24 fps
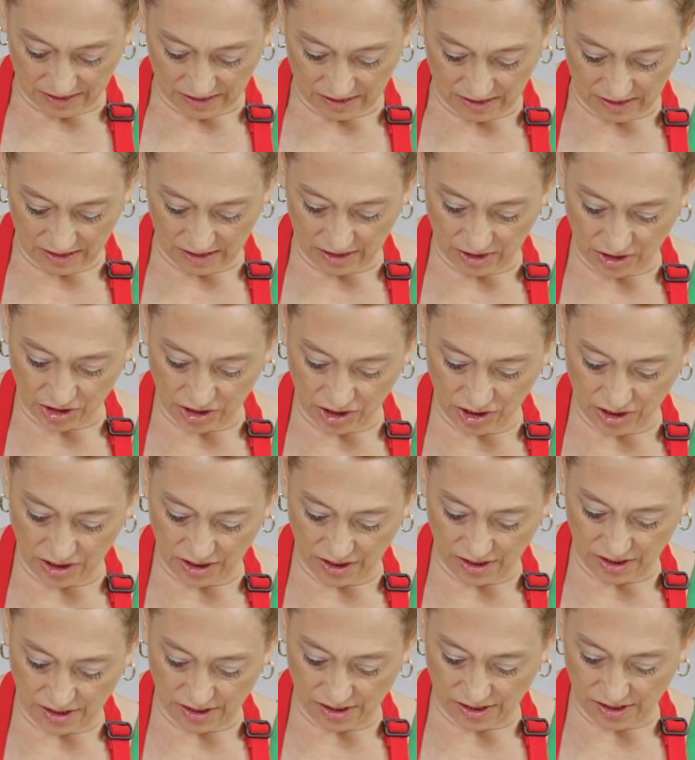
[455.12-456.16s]
the
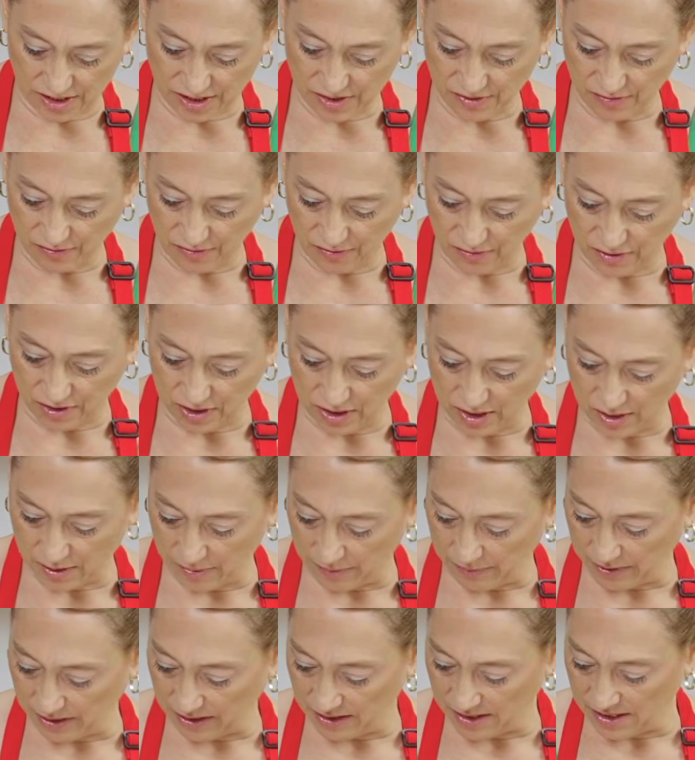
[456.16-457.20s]
cheese
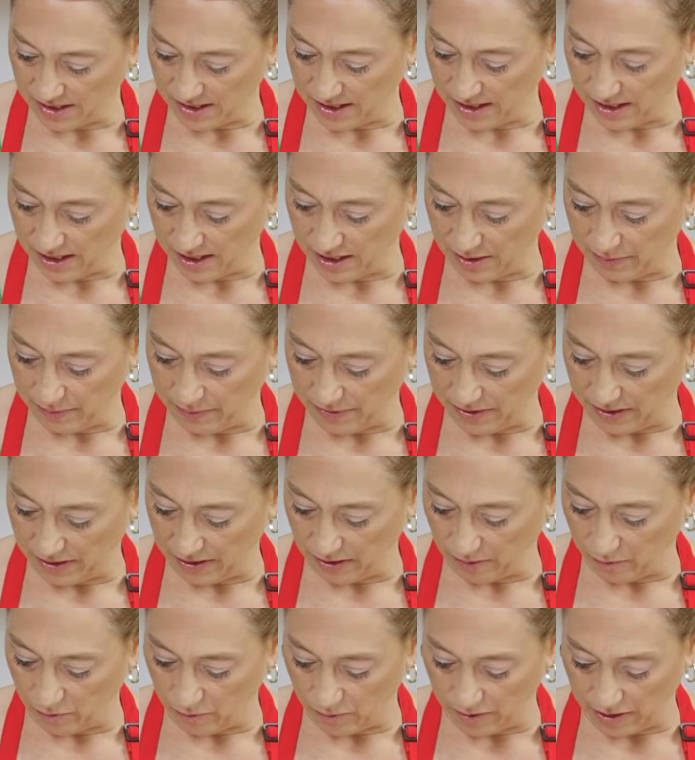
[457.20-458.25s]
from
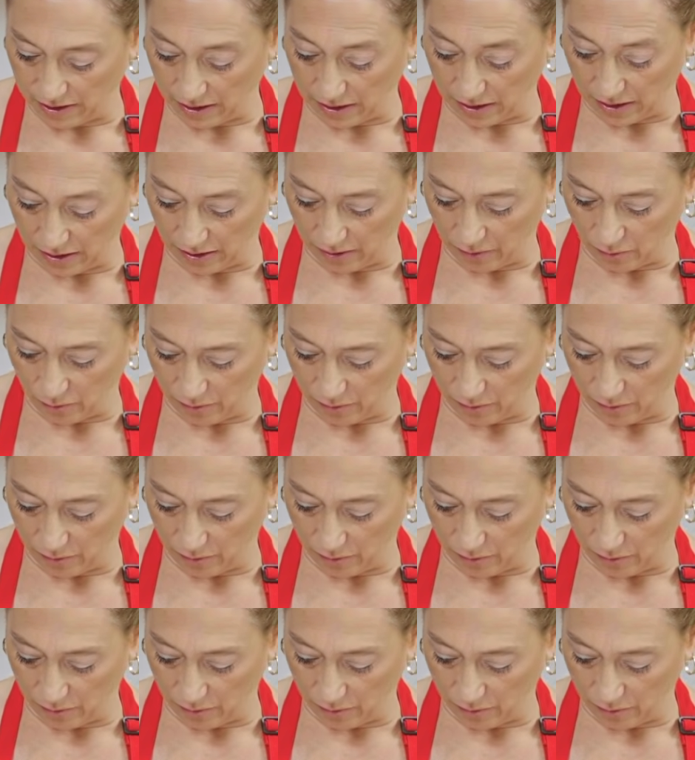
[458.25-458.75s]
escaping when